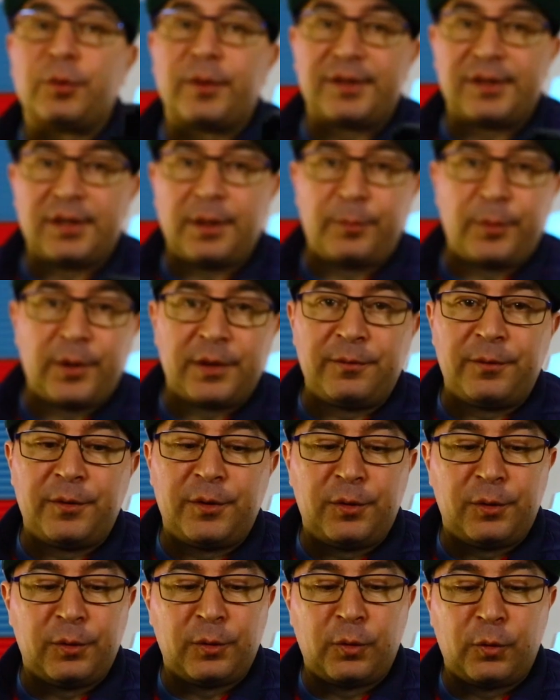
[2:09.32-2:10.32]
a separate
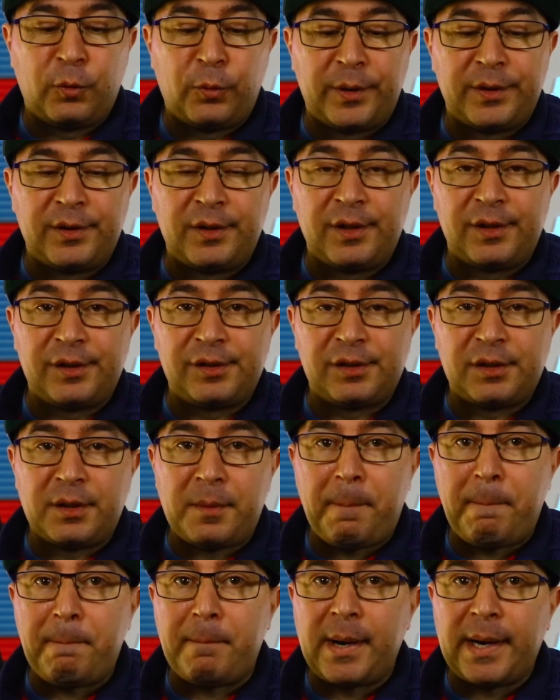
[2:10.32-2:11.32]
video with this
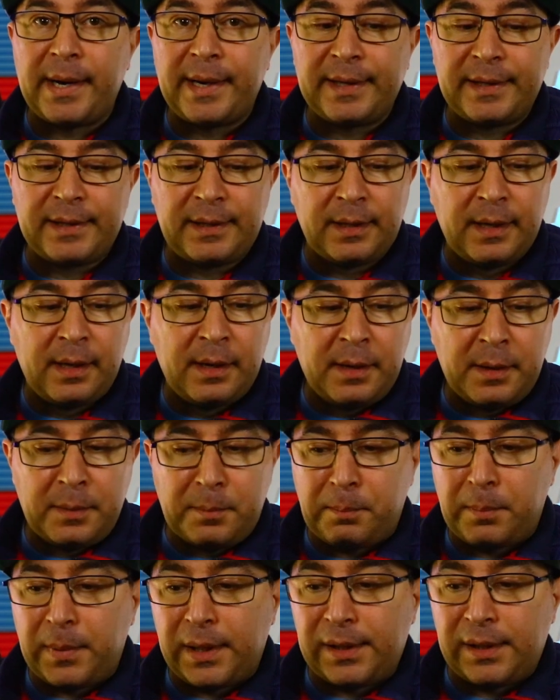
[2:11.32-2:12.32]
mic
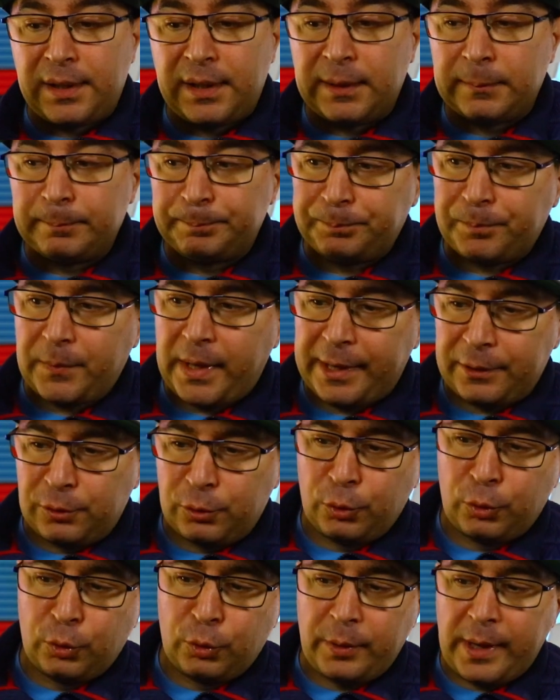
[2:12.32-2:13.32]
mini. I
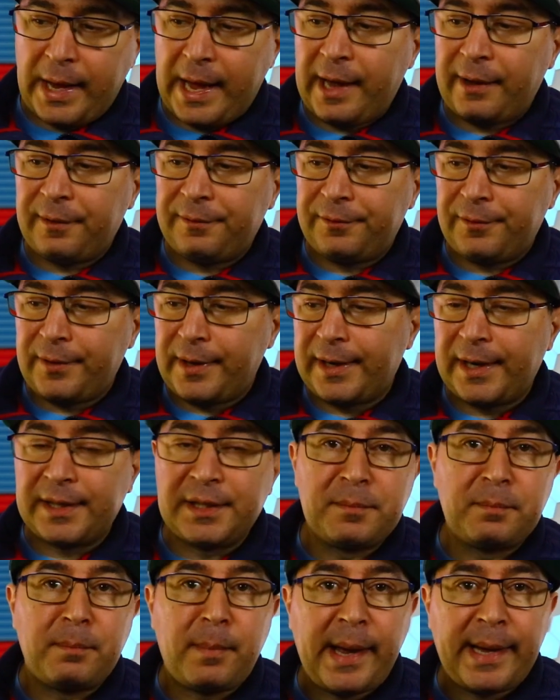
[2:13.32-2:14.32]
do have
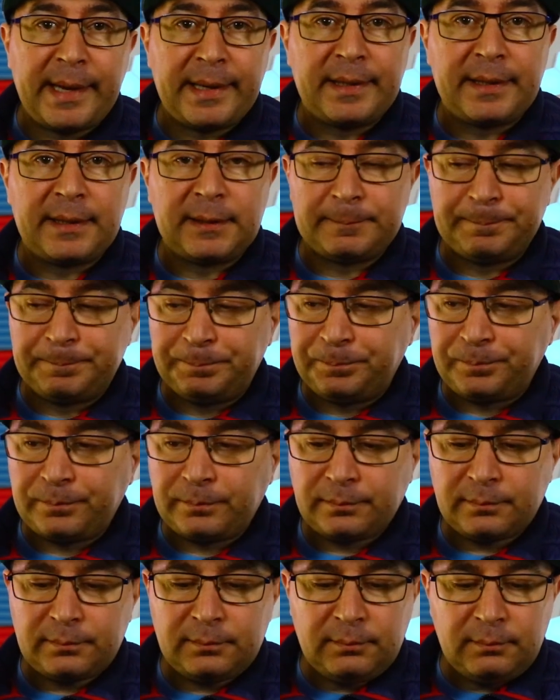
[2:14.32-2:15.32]
another mic,
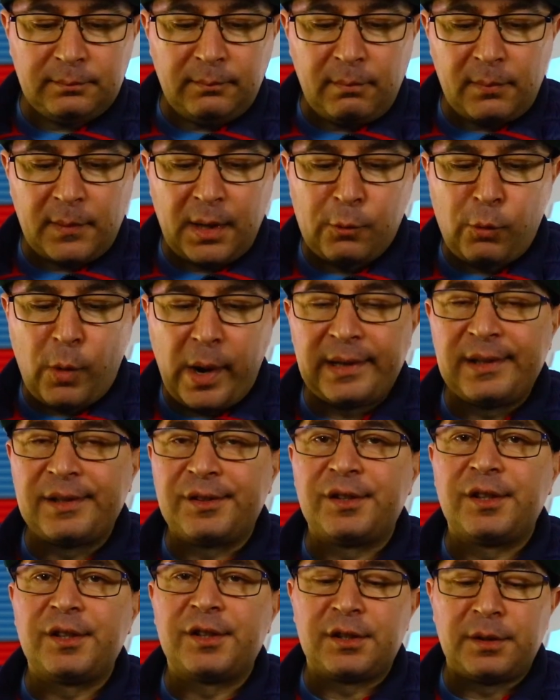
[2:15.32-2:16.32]
a wireless
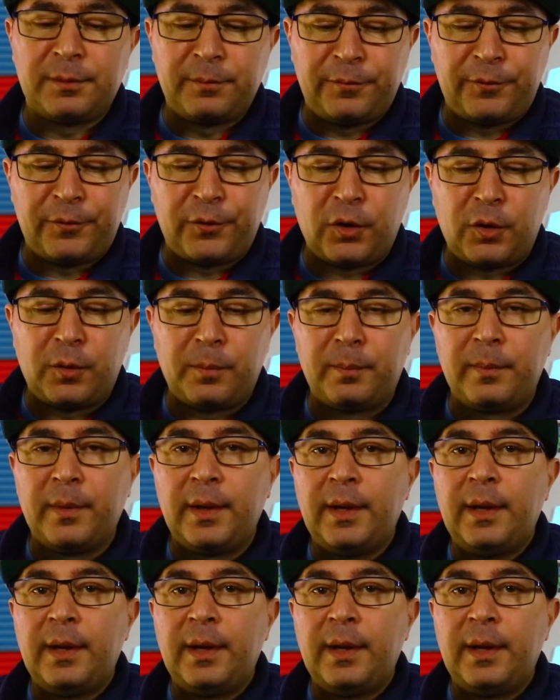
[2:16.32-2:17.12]
system from